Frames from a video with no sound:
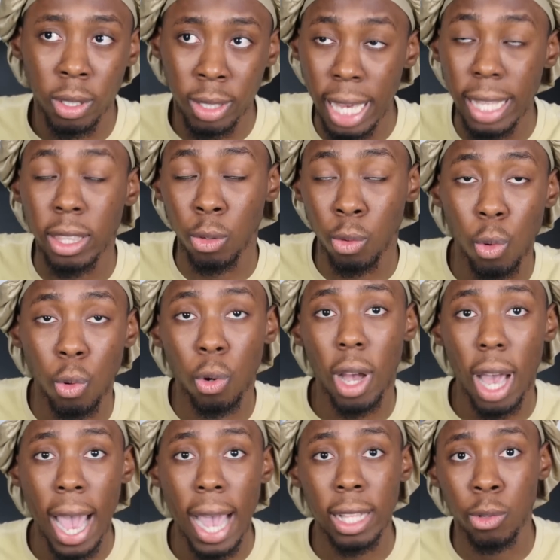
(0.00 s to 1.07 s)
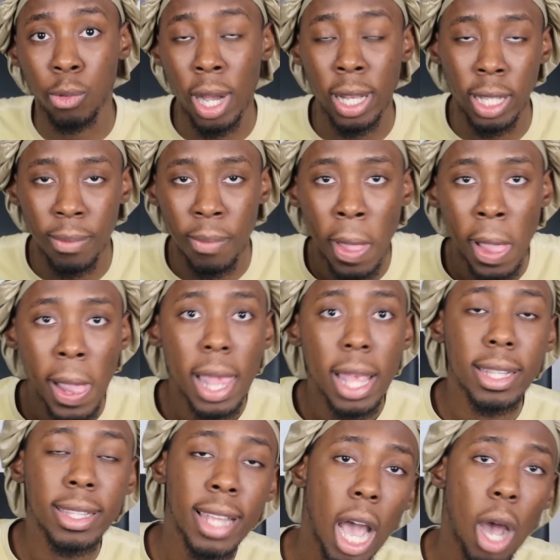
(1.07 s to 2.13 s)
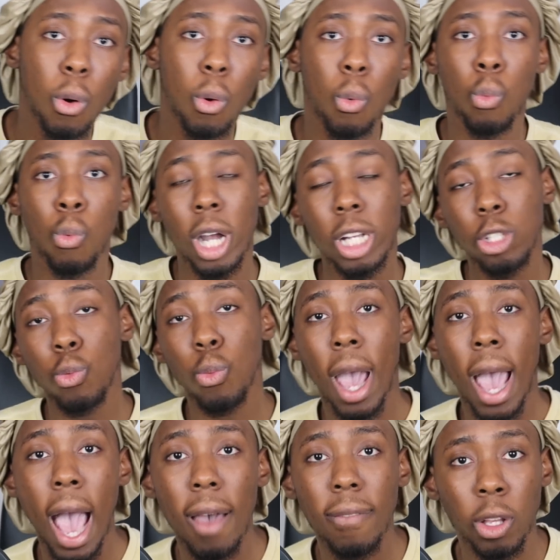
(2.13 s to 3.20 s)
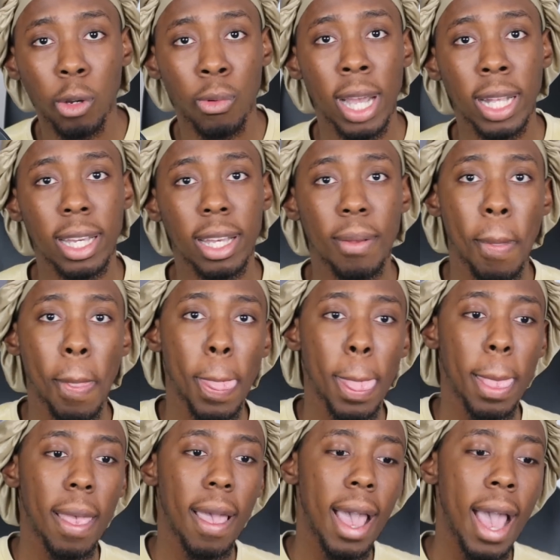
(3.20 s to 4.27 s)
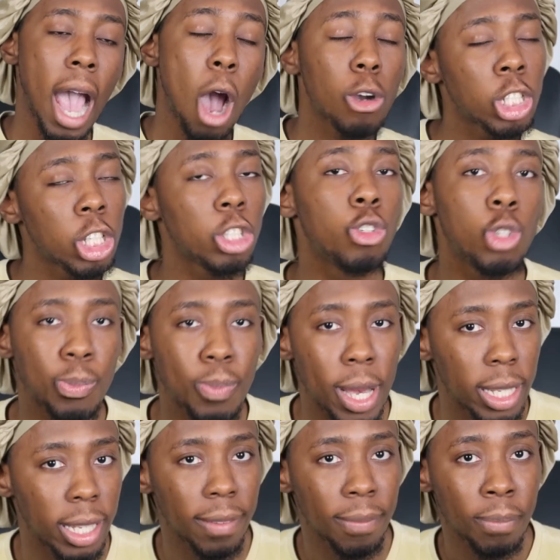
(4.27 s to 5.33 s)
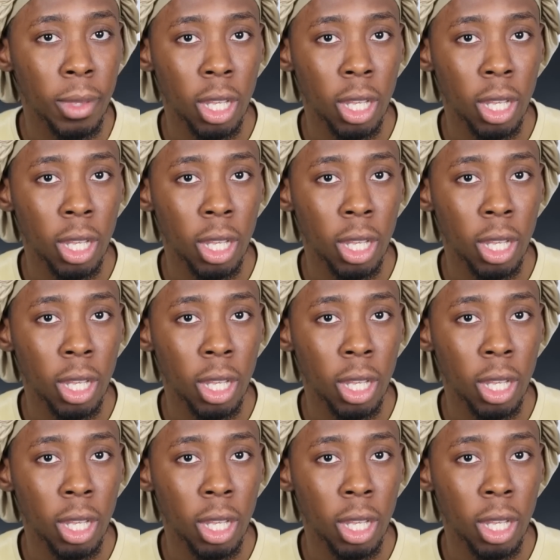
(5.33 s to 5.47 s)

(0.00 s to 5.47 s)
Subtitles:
get the Google Ads credit. Now, once you have the credit, how should you spend it?